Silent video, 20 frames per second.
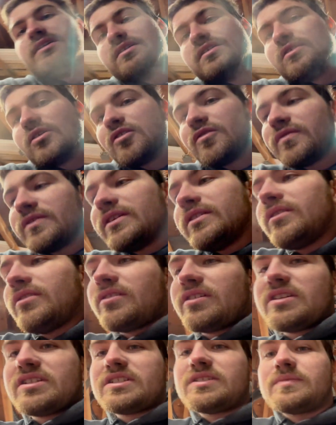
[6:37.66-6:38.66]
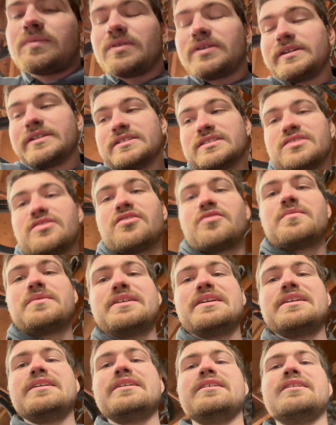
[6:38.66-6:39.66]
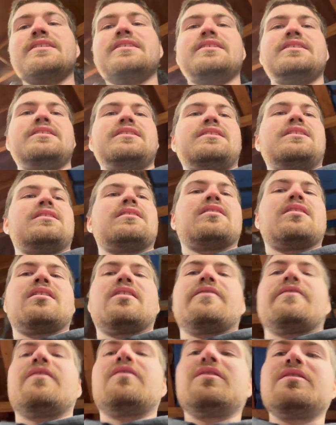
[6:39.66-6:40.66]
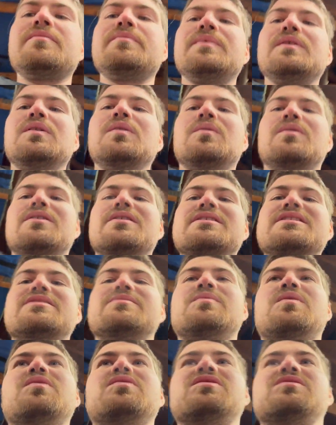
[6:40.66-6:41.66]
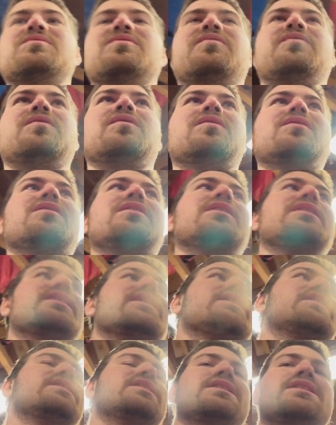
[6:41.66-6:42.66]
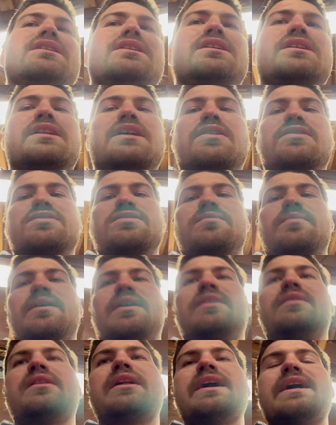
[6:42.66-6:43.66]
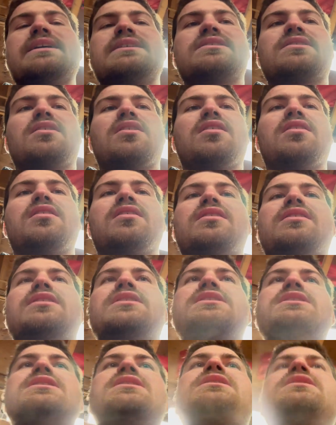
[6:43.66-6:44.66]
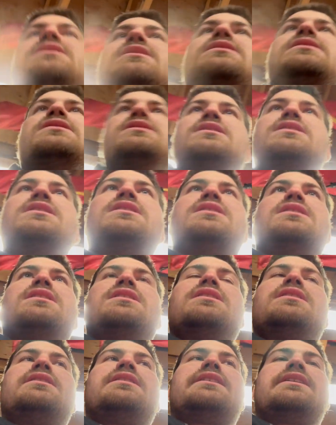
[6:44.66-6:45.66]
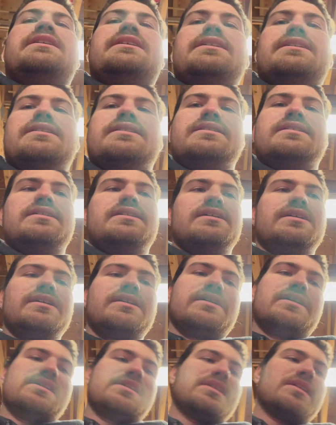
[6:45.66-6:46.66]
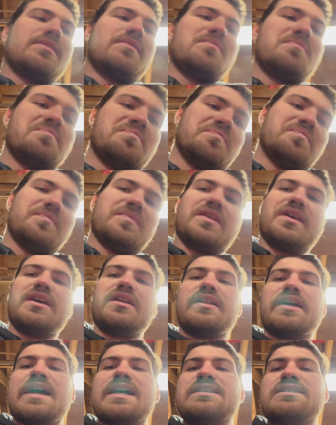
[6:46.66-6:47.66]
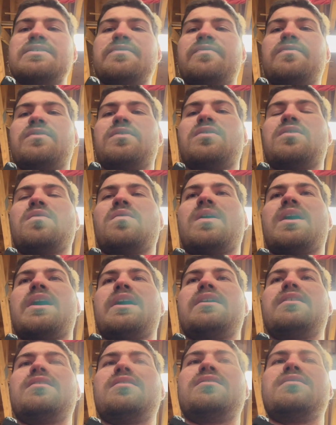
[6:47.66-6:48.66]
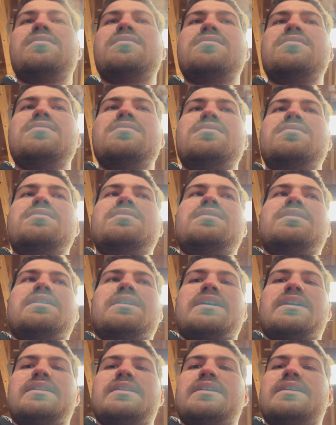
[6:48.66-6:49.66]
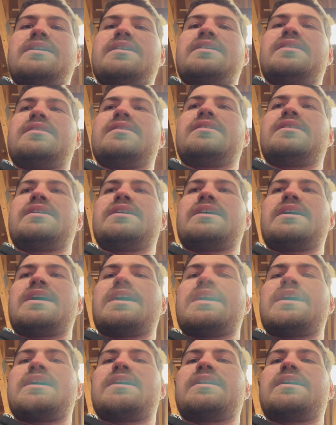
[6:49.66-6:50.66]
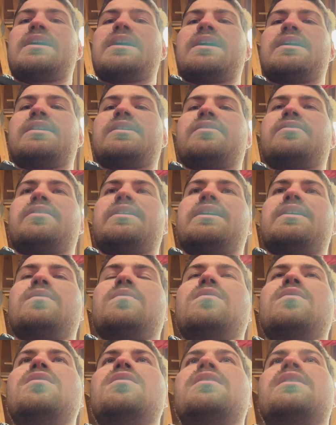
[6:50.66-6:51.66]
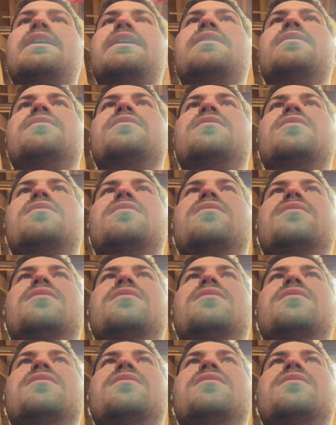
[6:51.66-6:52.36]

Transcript: hopefully a learning experience for me. I've only built one of these motors before. That was in my last car, and it lasted for a while, and then it had gotten crank walk. I don't know